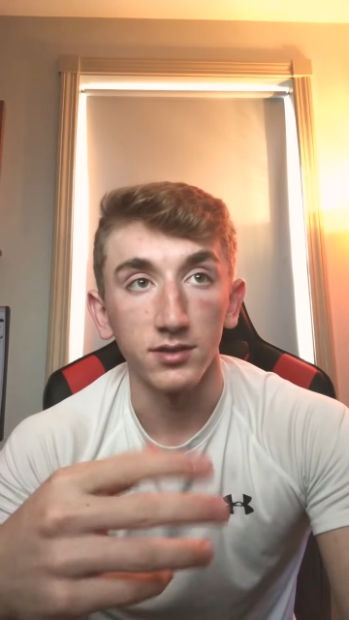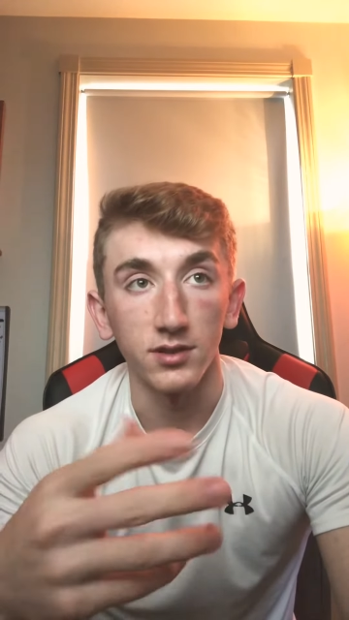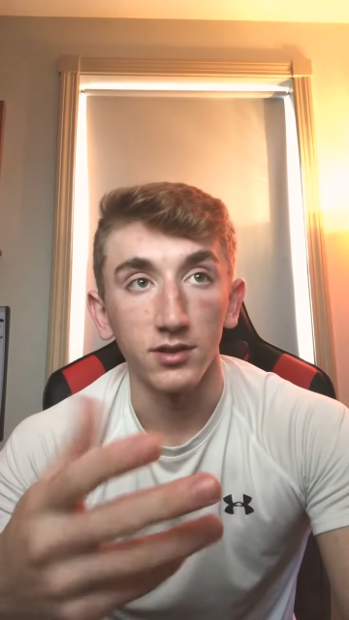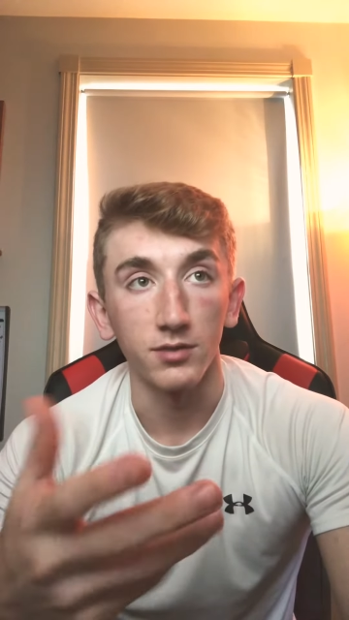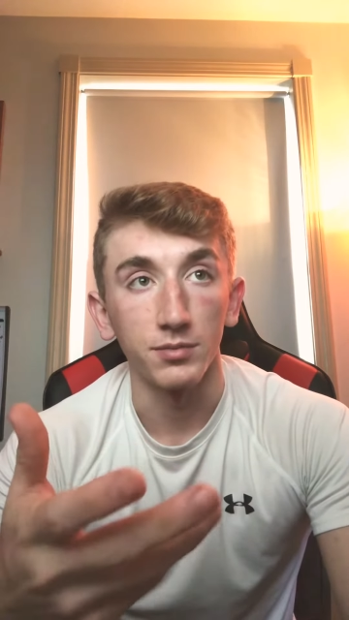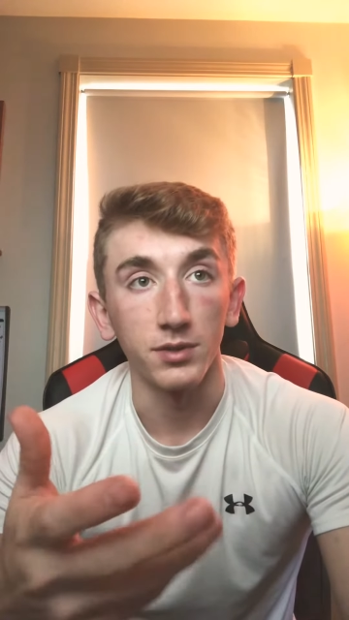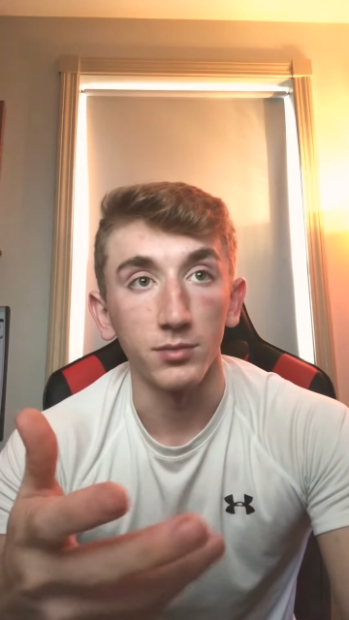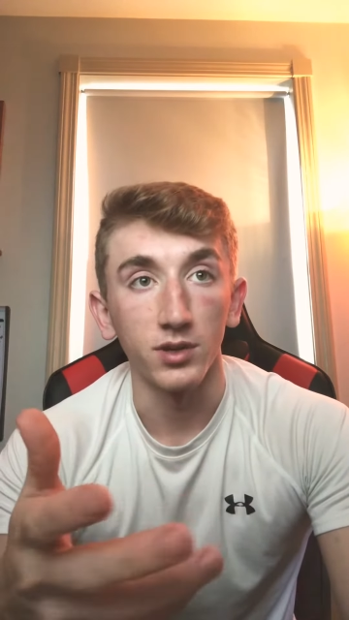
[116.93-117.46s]
you
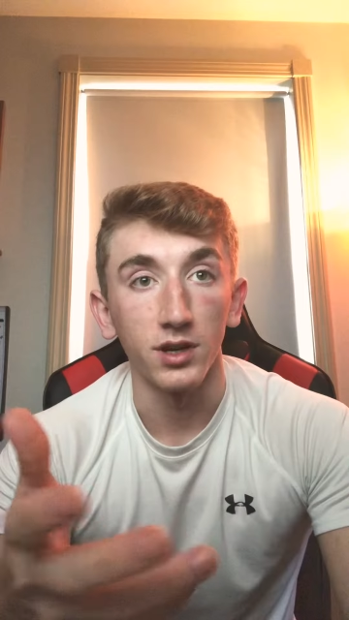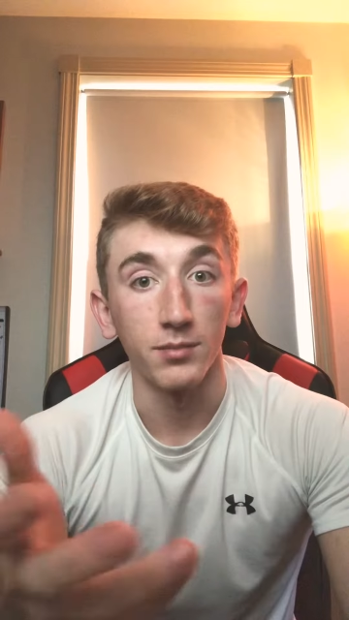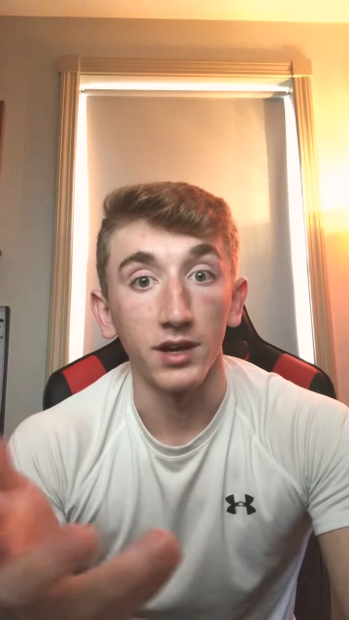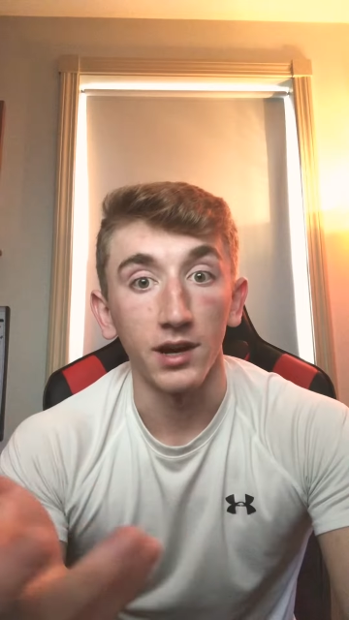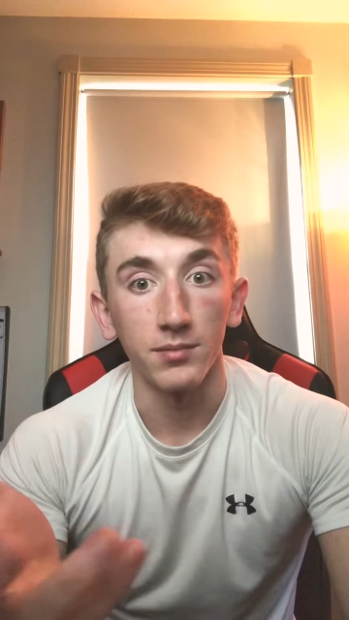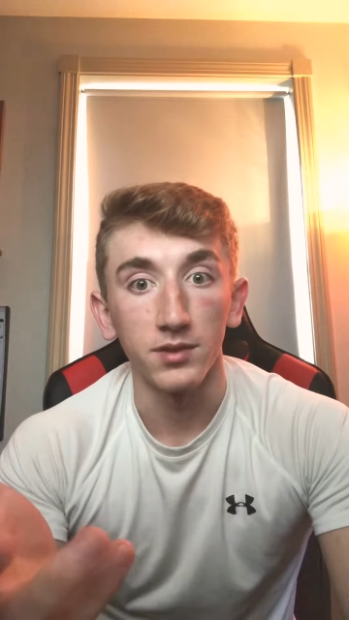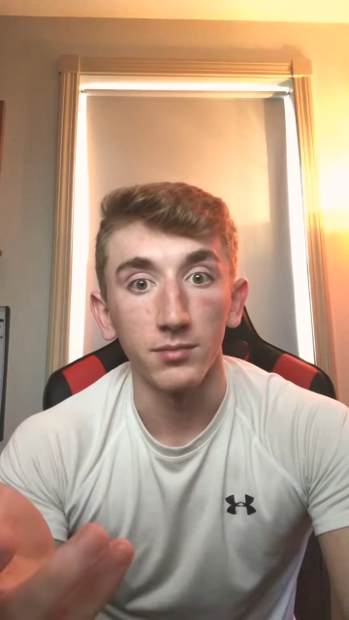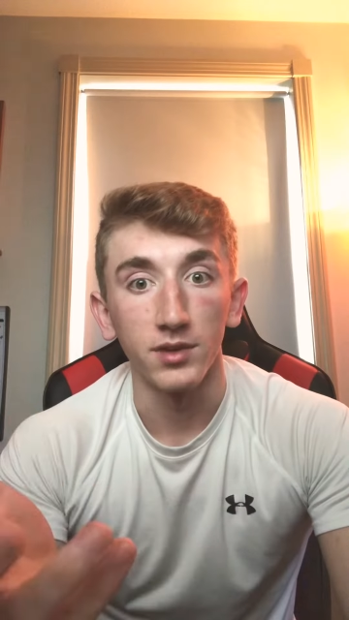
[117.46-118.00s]
know, people coming
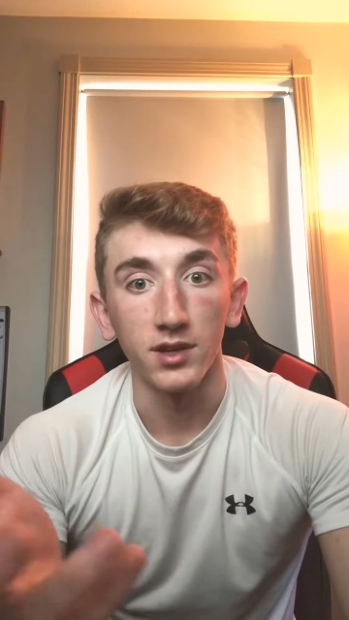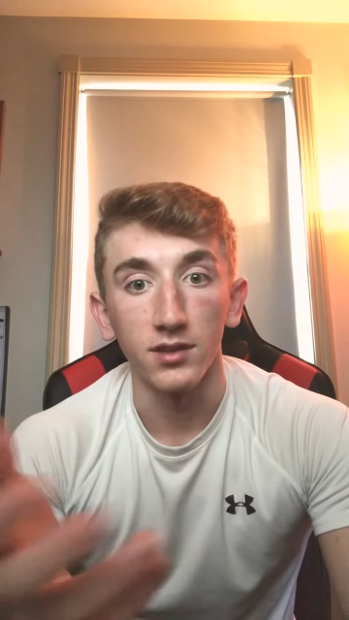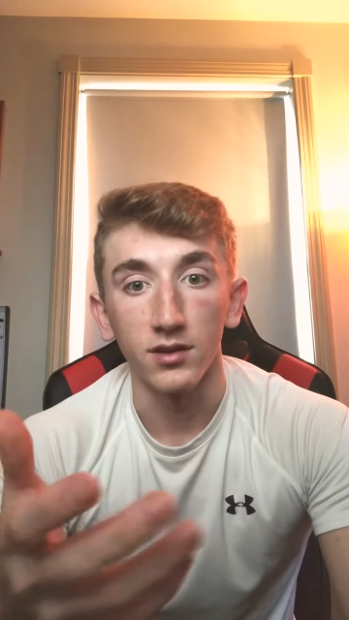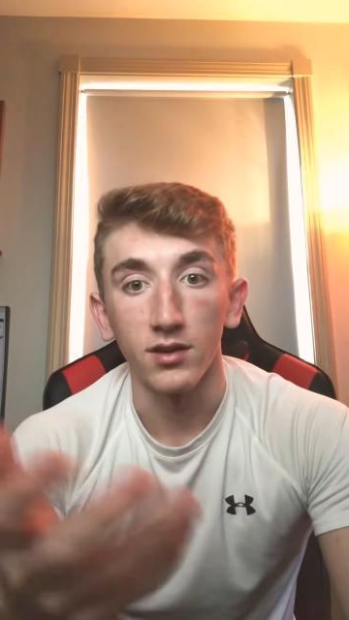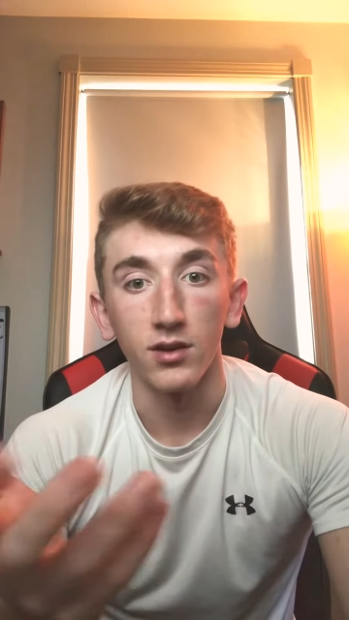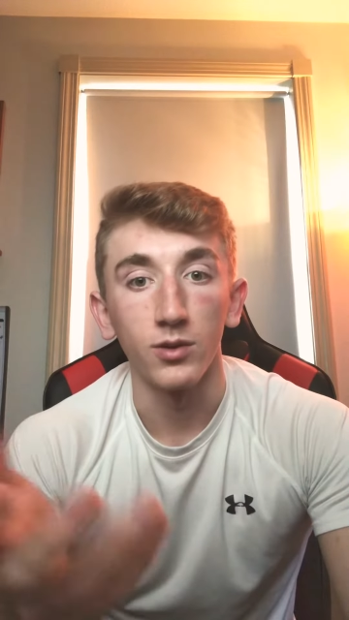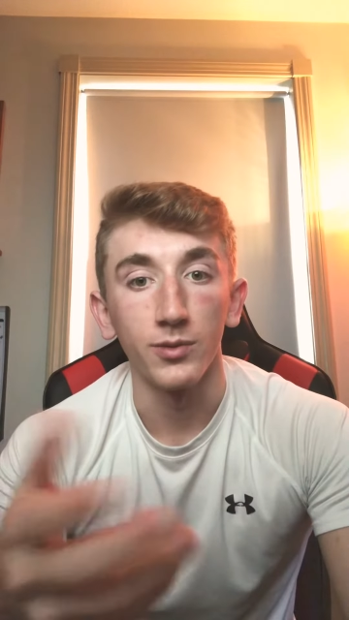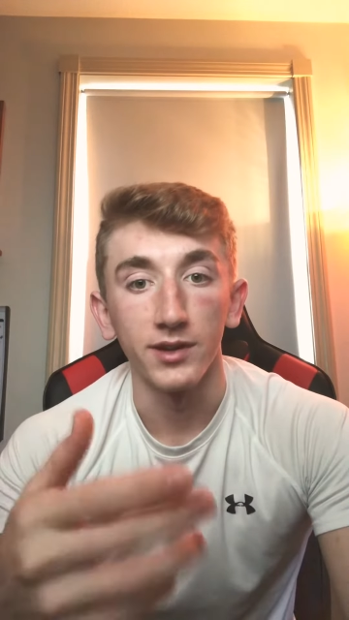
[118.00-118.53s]
up to me in the
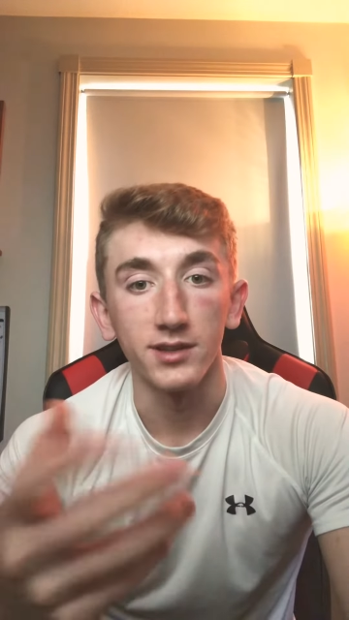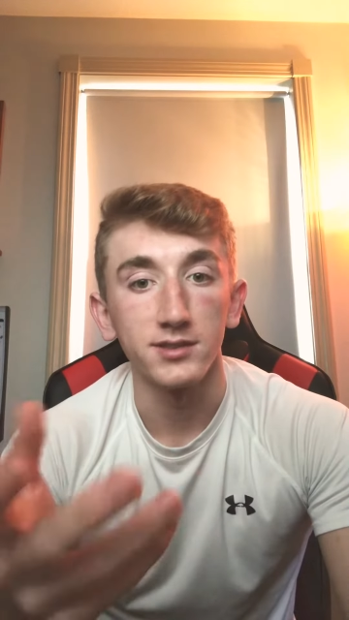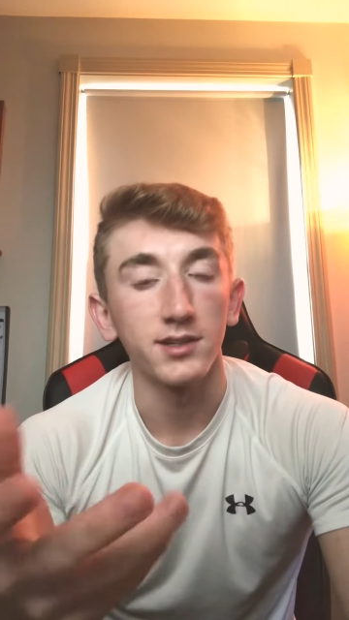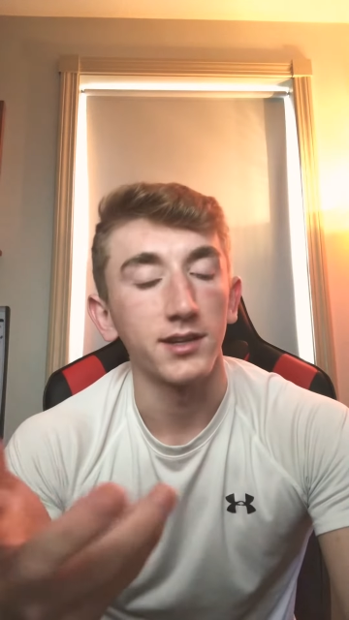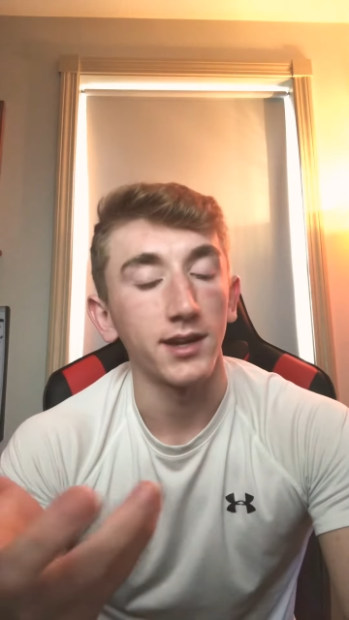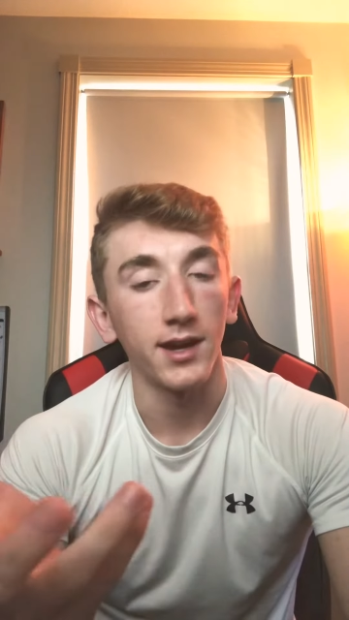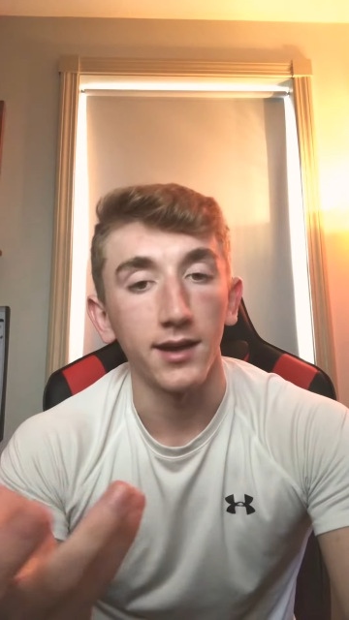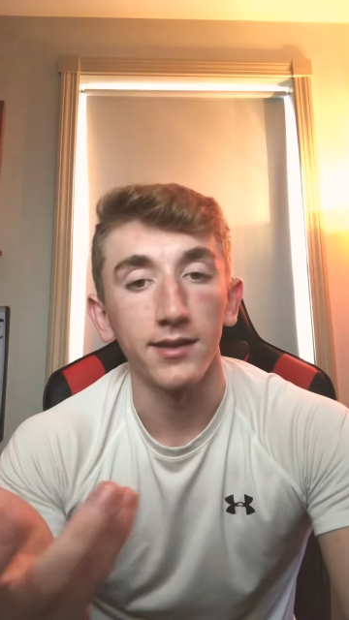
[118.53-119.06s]
hallway and saying, hey,